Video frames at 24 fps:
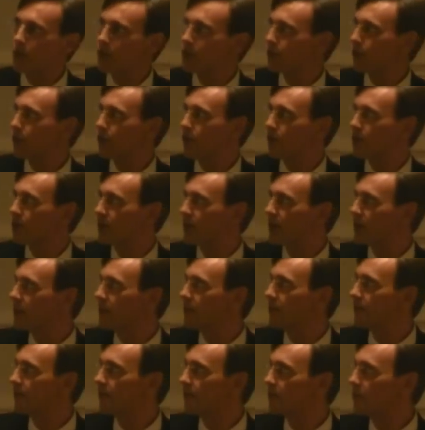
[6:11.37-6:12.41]
of Russell Kirk's
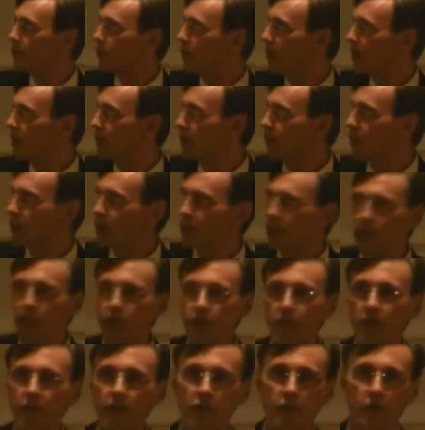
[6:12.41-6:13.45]
1951 book, The
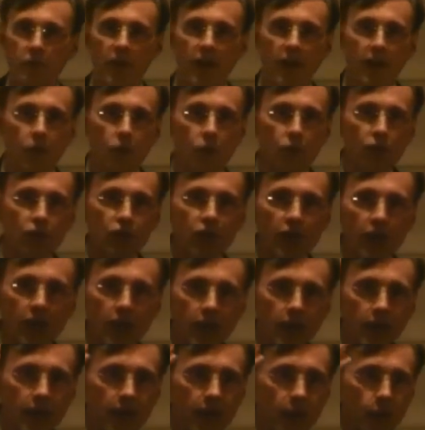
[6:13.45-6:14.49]
Conservative Mind, which
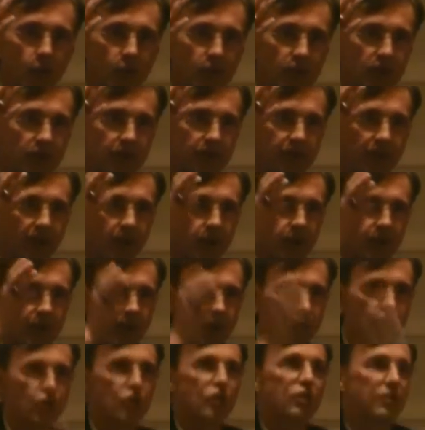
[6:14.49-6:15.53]
was the
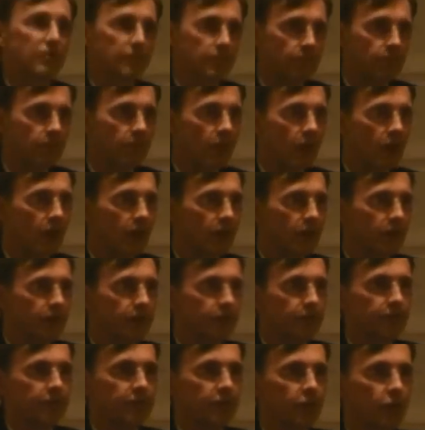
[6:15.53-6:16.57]
foundation
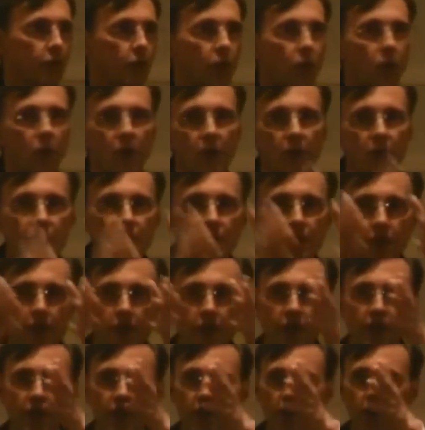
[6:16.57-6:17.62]
of Goldwater's
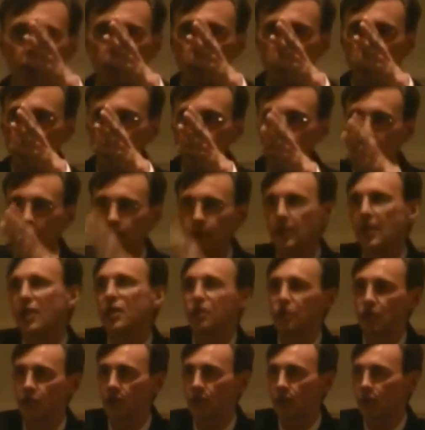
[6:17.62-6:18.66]
theories and was the
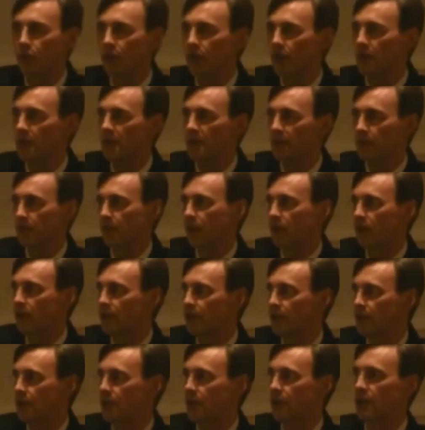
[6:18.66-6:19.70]
foundation of William F.
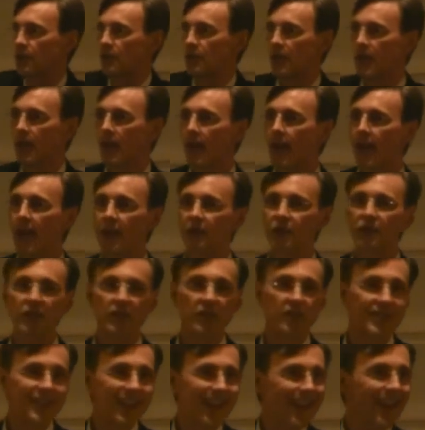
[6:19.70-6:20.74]
Buckley's theories, and
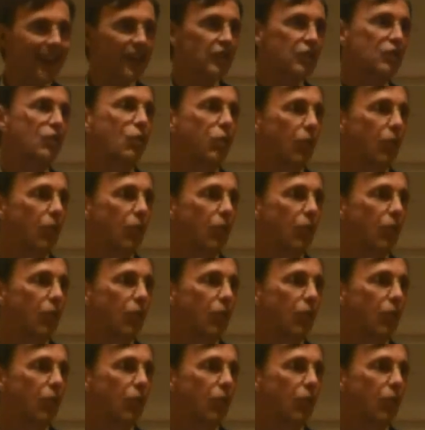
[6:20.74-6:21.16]
today is